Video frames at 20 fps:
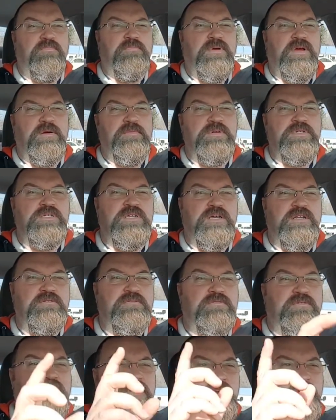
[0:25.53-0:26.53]
pick up my
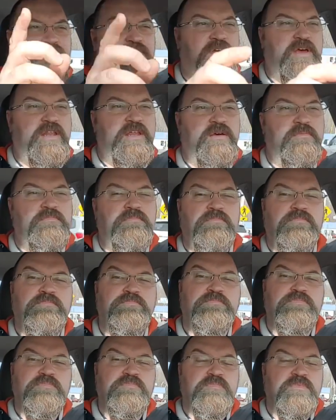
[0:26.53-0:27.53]
son, can't forget
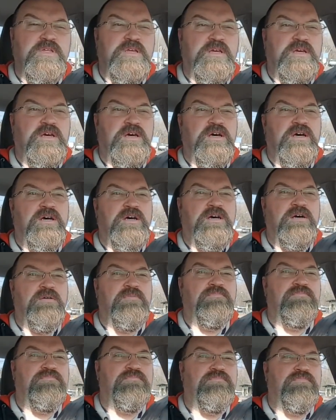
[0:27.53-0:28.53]
him,
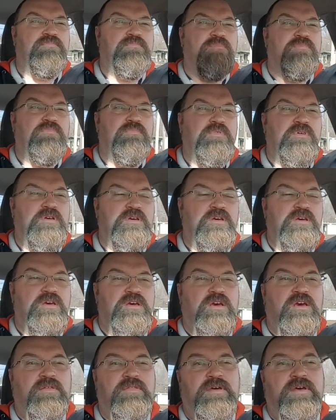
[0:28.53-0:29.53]
uh,
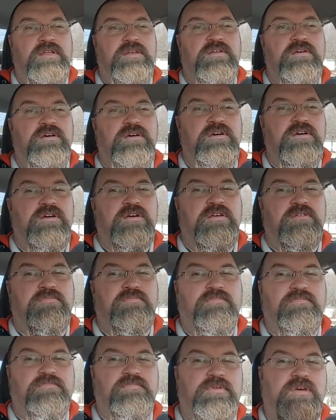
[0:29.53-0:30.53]
and then
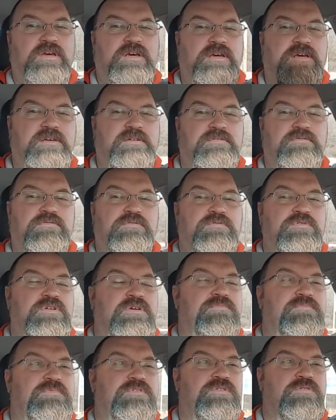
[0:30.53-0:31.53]
do
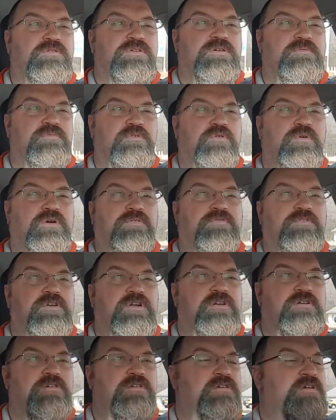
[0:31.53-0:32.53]
some do something quick for
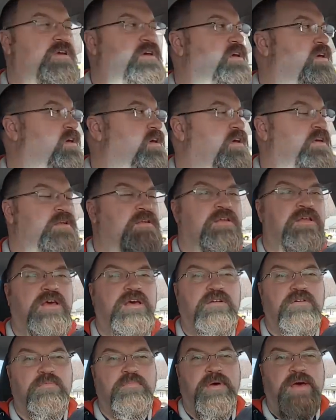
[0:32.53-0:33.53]
dinner, and
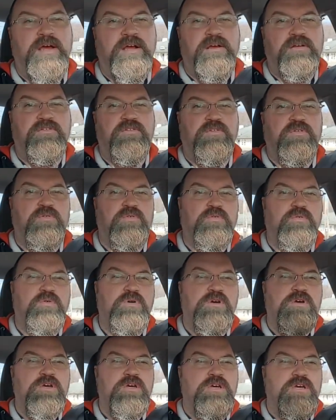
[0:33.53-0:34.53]
head her back
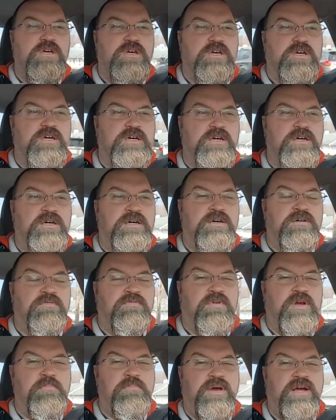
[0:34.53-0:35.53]
to uh,
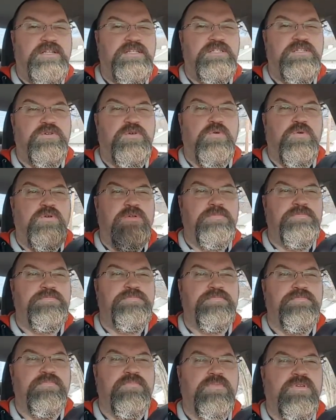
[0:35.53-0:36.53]
right back to school,
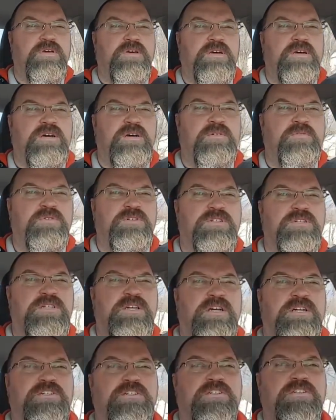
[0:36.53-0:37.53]
uh, which is
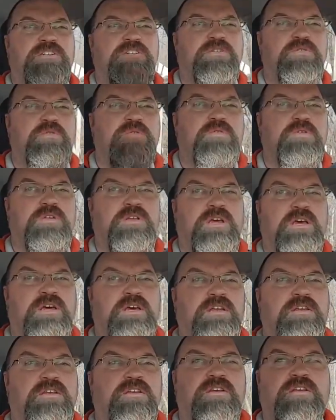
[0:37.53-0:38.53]
actually school
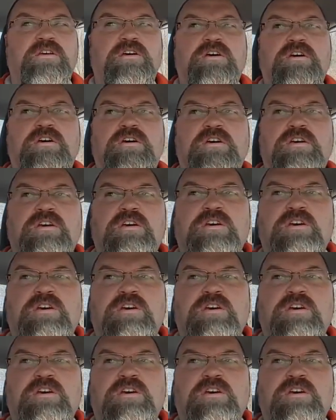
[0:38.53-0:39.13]
and uh,